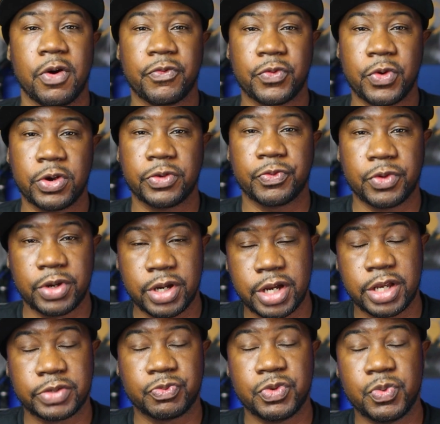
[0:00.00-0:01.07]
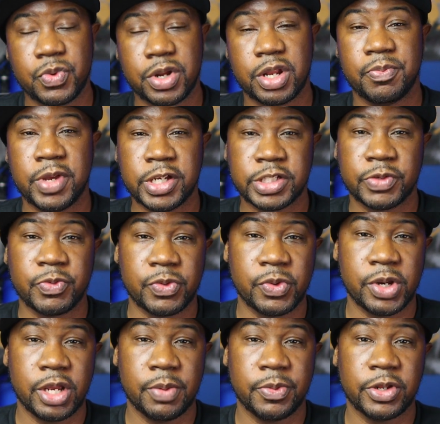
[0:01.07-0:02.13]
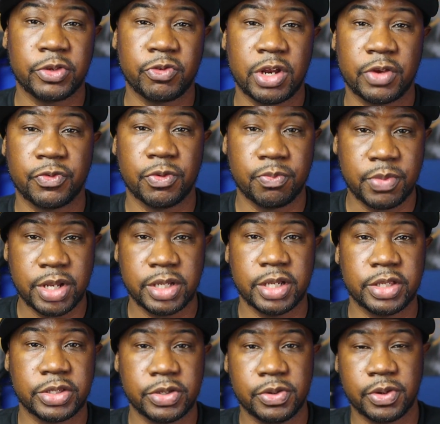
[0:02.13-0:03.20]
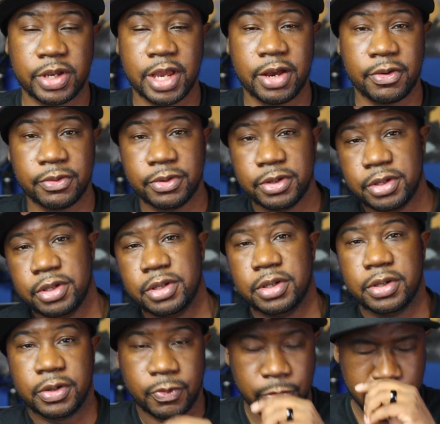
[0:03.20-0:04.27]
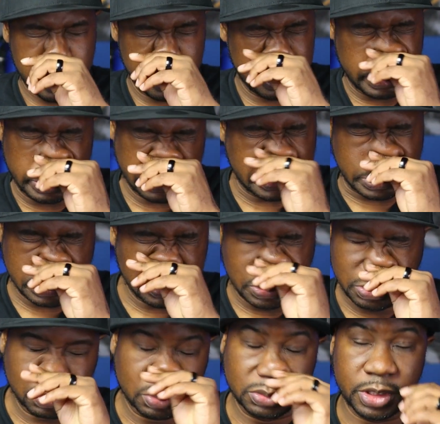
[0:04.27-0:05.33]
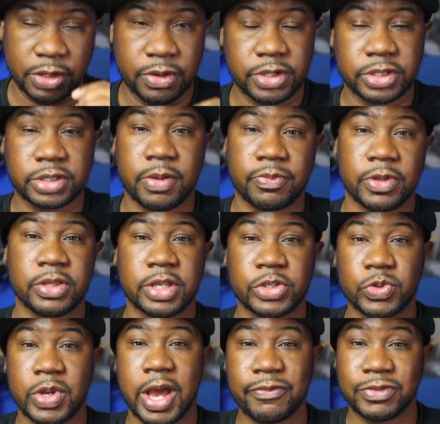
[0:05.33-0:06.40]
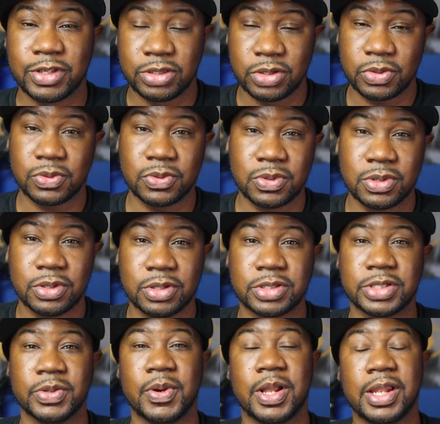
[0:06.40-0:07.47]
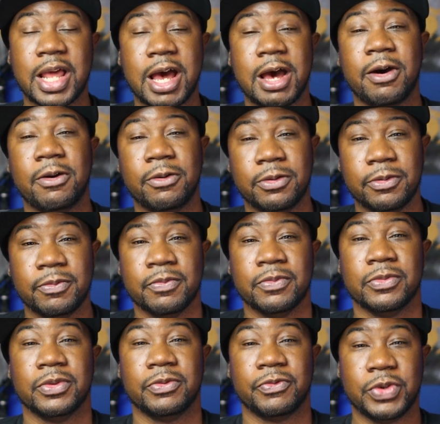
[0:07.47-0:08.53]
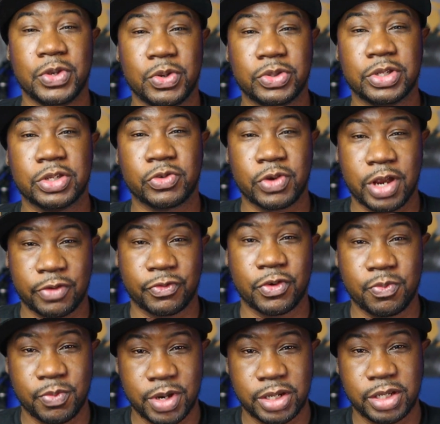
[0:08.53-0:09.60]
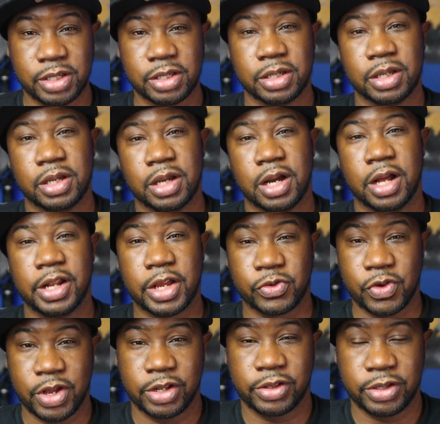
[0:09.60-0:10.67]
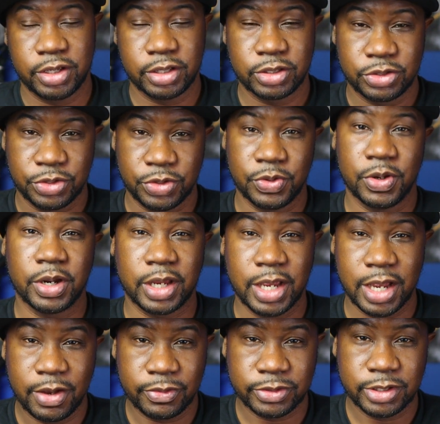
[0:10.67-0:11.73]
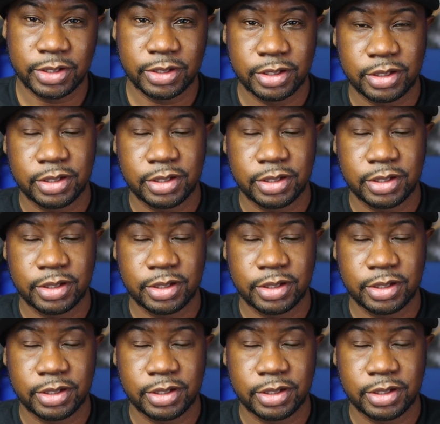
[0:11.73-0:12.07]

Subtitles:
of course, for us, we want to make sure we were able to transfer money into your account. Well, there is something that you have to do to allow for you to transfer money electronically to your account.